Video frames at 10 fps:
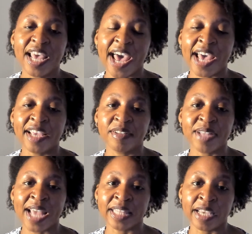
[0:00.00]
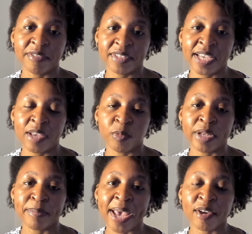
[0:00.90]
I left and
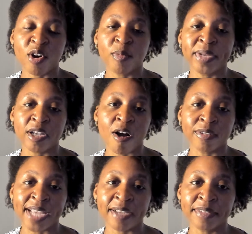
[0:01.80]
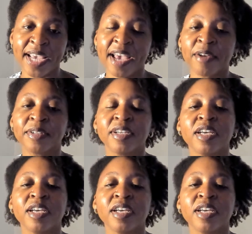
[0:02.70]
went back home and called downtown.